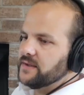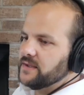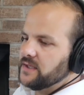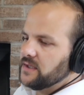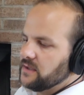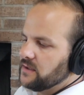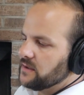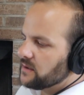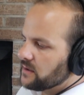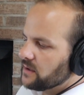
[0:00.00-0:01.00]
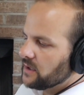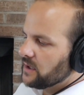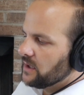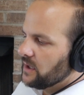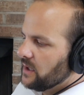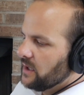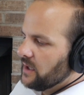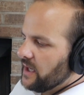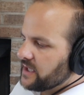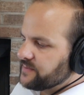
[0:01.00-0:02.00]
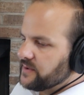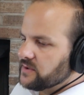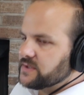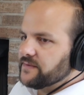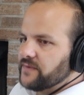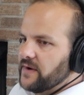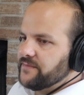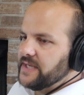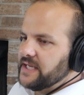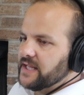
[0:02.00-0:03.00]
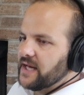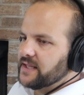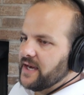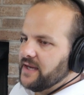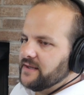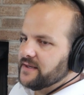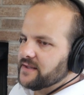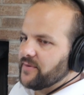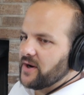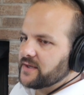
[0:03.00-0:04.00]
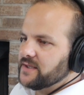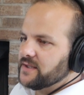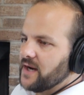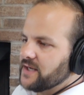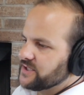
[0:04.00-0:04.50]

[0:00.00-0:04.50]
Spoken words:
The experience of meeting that lady in the parking lot,